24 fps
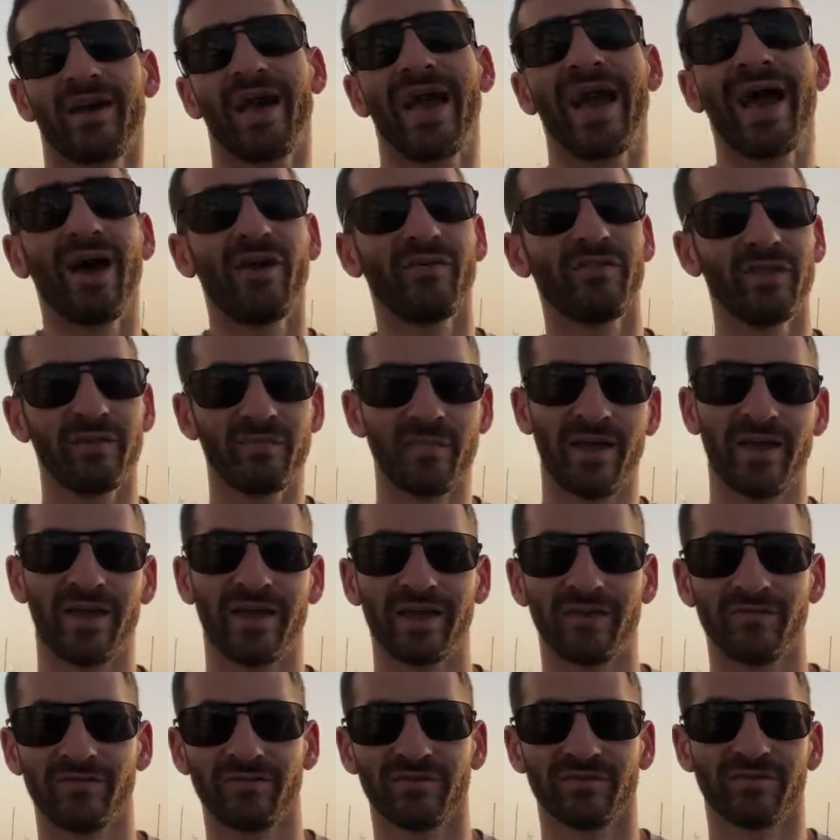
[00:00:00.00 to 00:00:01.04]
how they
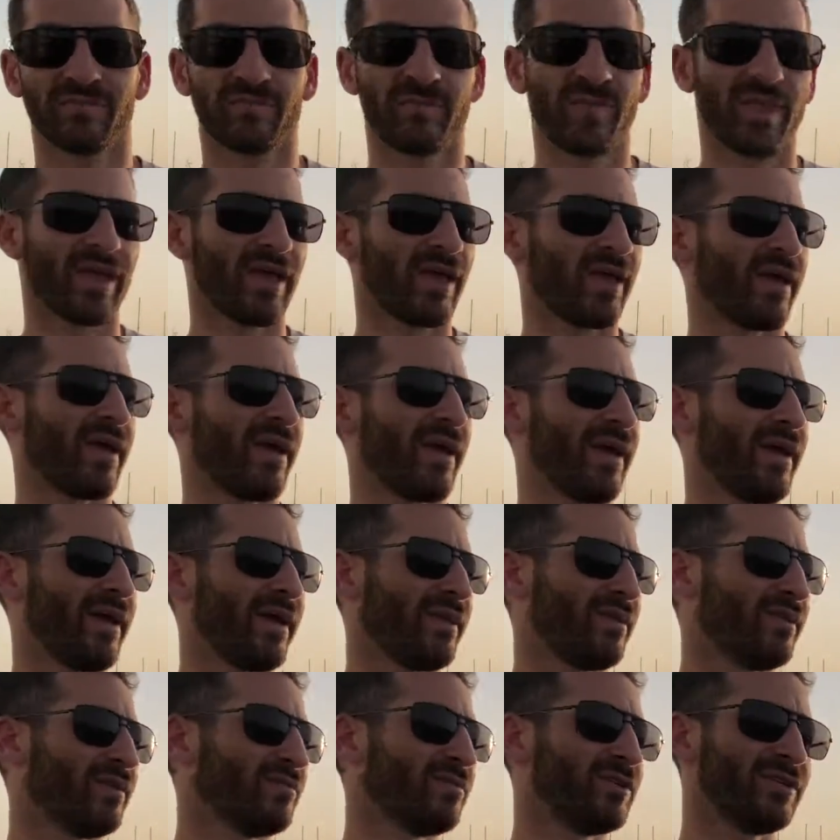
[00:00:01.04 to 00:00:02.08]
behaved,
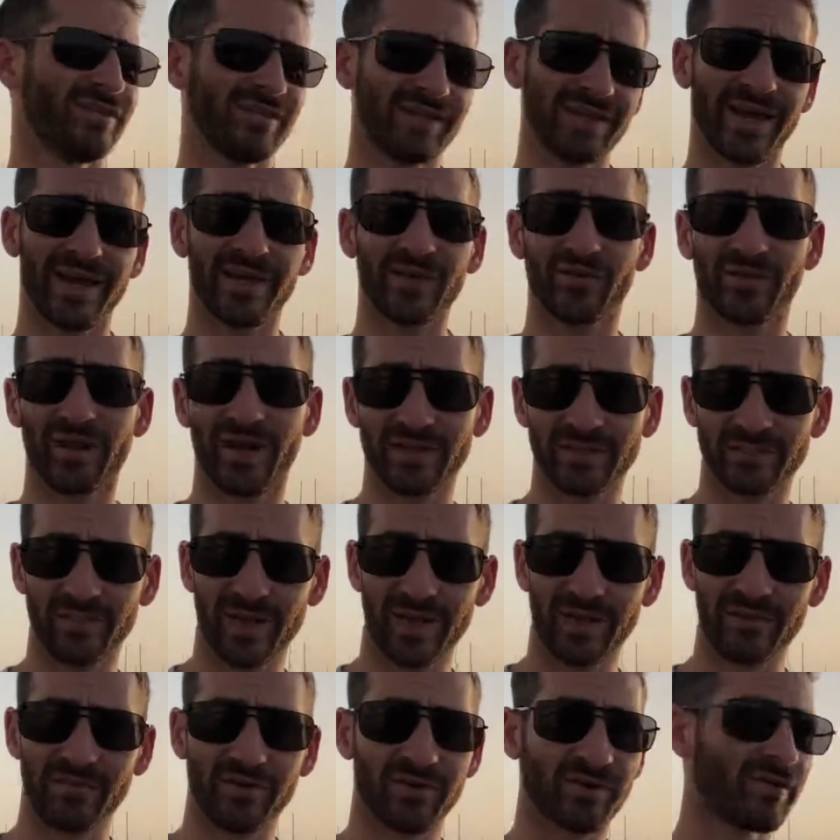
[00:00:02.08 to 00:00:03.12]
and we see that in Jonah's
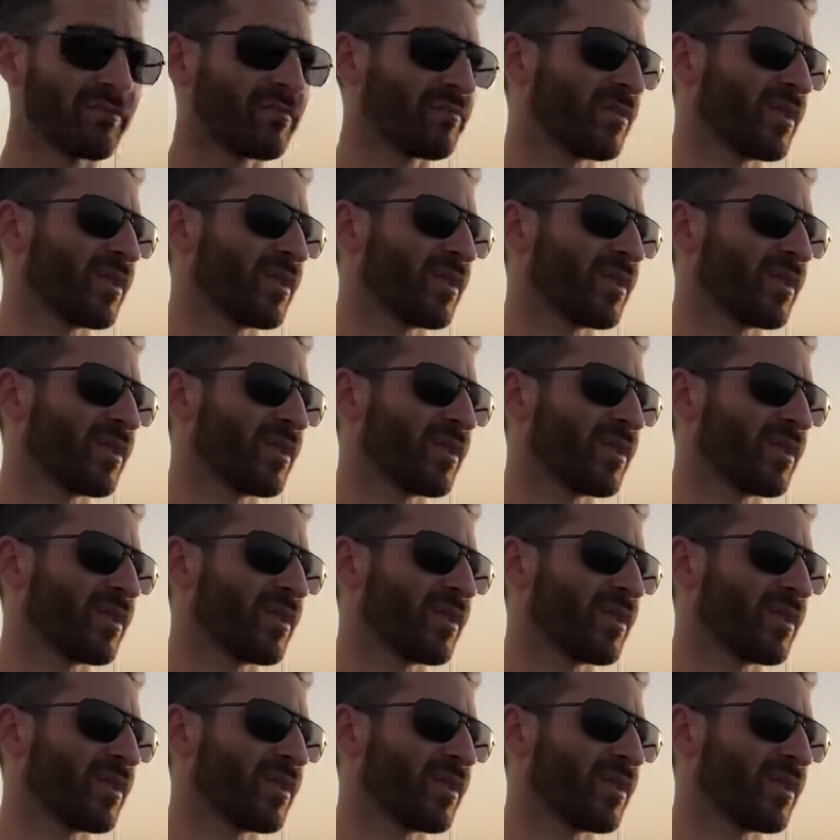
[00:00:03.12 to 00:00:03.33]
behavior.